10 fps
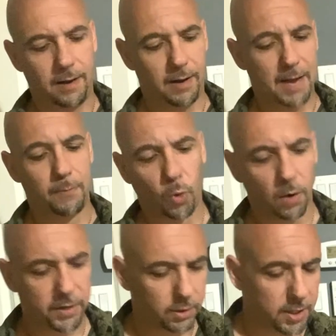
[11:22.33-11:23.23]
I'm more
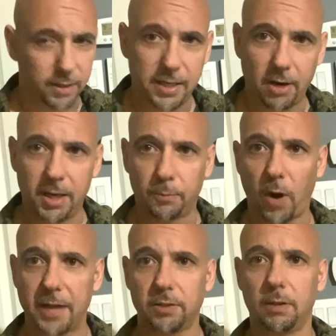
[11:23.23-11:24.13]
of a utilitarian,
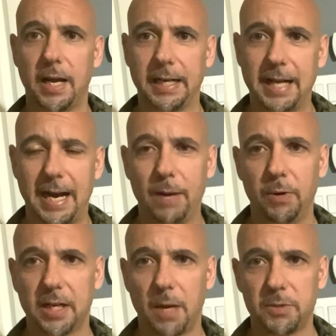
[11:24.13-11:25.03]
practical kind of guy
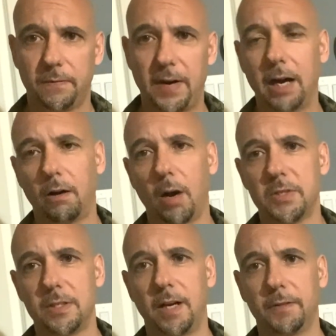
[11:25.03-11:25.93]
when it comes to
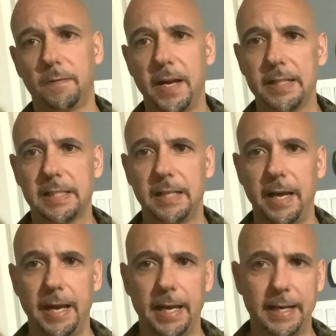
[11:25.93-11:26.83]
firearms and self-defense,
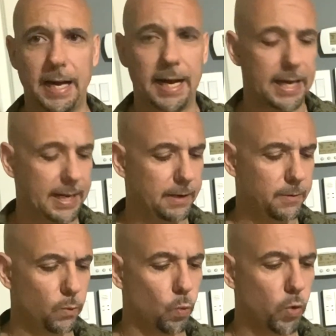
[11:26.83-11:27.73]
and I
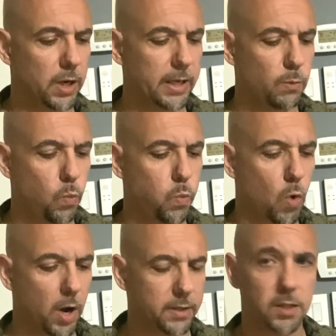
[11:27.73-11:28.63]
really
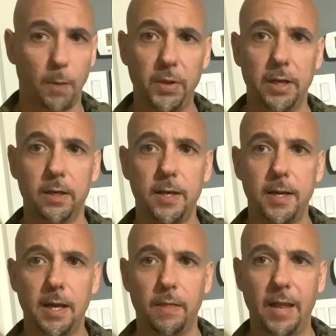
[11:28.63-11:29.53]
want something
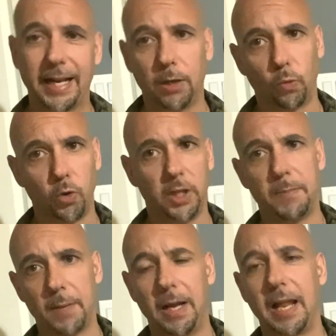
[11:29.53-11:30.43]
that I can really
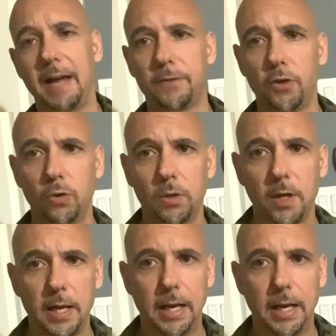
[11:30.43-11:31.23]
bet my life to.